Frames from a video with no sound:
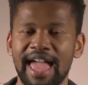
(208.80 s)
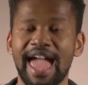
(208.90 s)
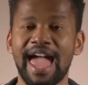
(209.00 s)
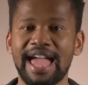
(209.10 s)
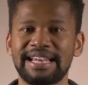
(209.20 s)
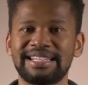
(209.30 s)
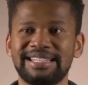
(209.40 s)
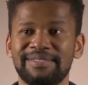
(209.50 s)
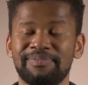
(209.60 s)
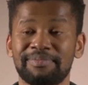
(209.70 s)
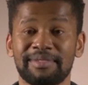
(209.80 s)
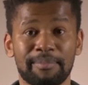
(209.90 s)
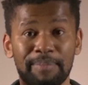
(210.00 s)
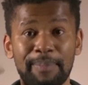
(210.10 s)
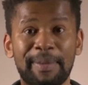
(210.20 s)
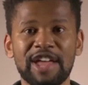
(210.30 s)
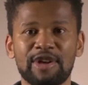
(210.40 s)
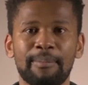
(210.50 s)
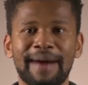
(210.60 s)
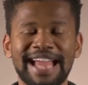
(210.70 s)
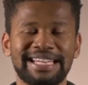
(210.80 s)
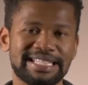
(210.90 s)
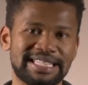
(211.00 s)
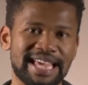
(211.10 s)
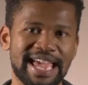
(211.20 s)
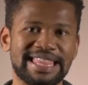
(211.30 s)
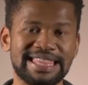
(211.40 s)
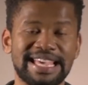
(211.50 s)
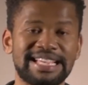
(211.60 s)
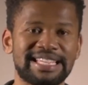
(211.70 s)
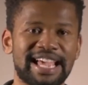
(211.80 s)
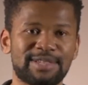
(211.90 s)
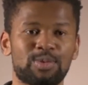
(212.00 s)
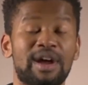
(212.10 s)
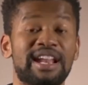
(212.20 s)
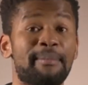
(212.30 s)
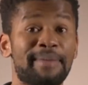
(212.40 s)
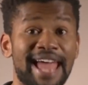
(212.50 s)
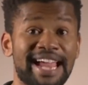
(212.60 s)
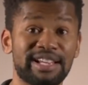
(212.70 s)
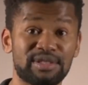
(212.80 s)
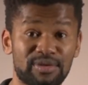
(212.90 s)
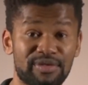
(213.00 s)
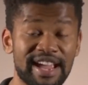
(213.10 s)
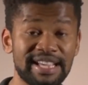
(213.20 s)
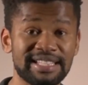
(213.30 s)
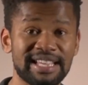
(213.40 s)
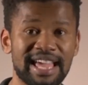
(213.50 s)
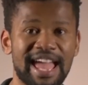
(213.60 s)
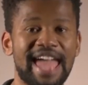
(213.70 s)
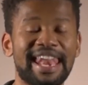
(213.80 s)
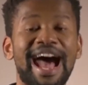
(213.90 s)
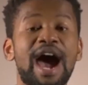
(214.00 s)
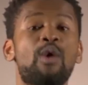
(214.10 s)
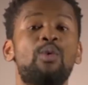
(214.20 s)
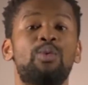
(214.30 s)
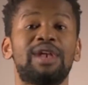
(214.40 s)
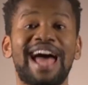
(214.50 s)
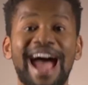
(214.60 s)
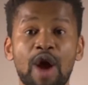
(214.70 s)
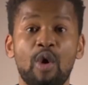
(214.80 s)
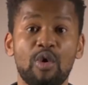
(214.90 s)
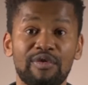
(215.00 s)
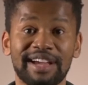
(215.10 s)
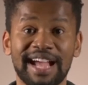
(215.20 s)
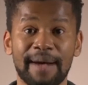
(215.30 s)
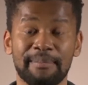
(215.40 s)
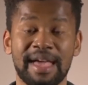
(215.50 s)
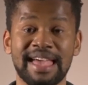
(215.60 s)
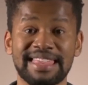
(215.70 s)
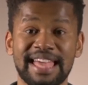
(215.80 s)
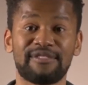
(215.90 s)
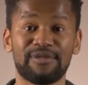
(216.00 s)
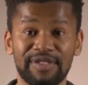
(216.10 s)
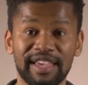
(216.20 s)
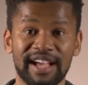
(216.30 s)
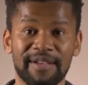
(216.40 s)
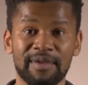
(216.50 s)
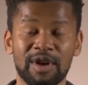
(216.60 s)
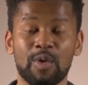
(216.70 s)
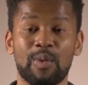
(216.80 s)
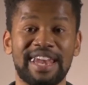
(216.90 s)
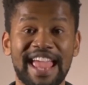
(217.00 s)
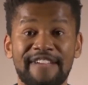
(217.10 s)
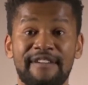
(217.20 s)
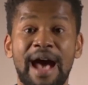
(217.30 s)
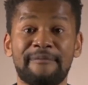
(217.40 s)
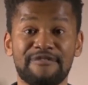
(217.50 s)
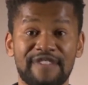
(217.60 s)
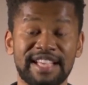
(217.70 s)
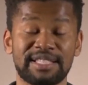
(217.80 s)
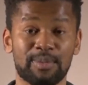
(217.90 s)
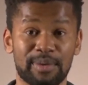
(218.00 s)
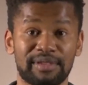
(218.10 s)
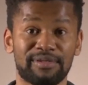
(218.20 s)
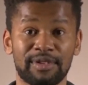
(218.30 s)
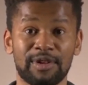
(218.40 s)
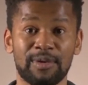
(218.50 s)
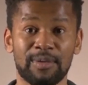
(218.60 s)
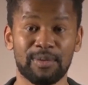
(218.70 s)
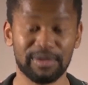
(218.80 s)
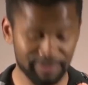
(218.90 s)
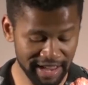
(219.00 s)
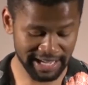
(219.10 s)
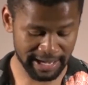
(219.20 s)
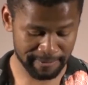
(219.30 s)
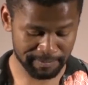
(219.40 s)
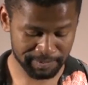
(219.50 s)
And prepare your mind and say, this is what I'm likely to face, and how will I overcome that fear whenever I'm faced with failure.